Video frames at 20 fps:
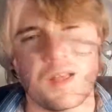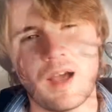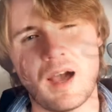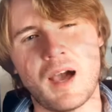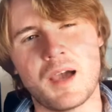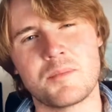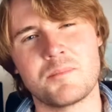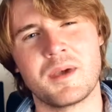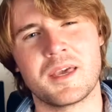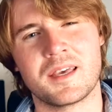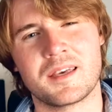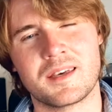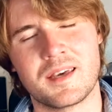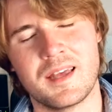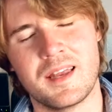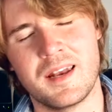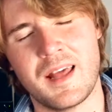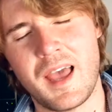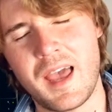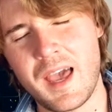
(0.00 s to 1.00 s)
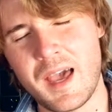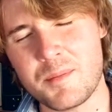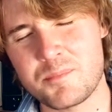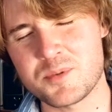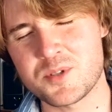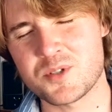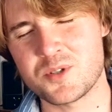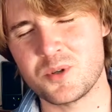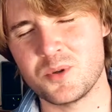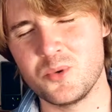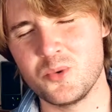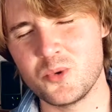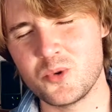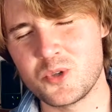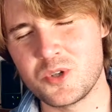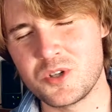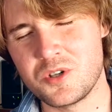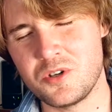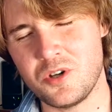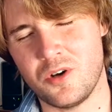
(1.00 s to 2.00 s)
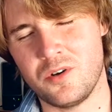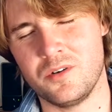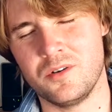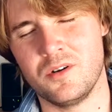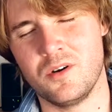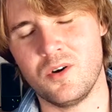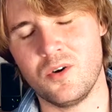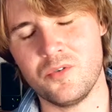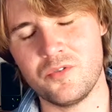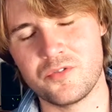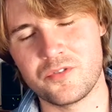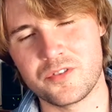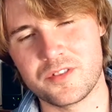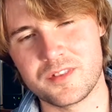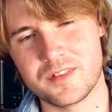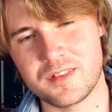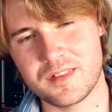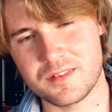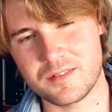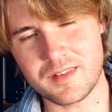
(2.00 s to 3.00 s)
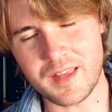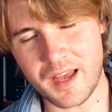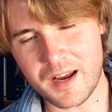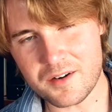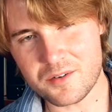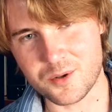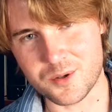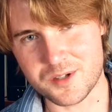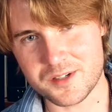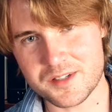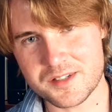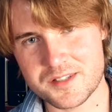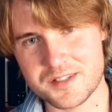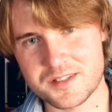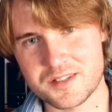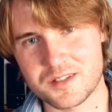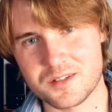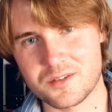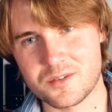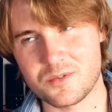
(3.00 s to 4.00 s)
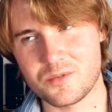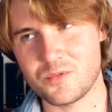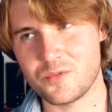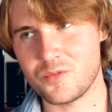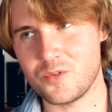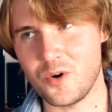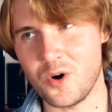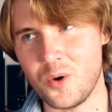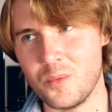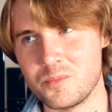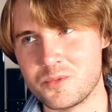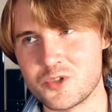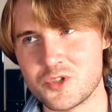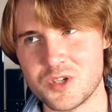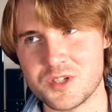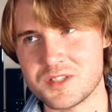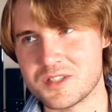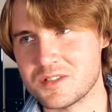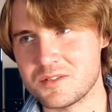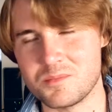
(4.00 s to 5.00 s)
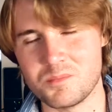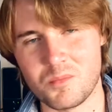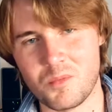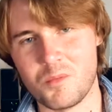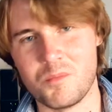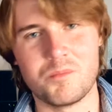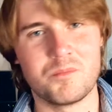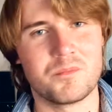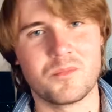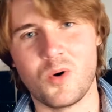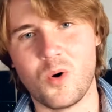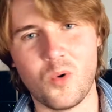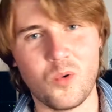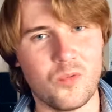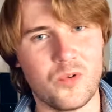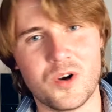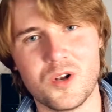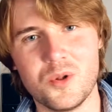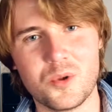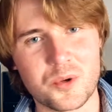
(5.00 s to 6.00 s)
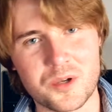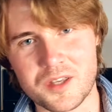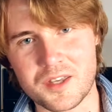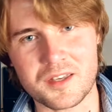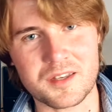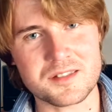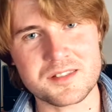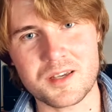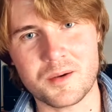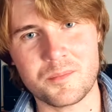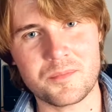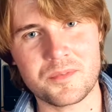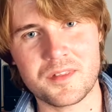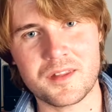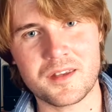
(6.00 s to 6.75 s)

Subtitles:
I make an absolute ton of errors from just overlooking something.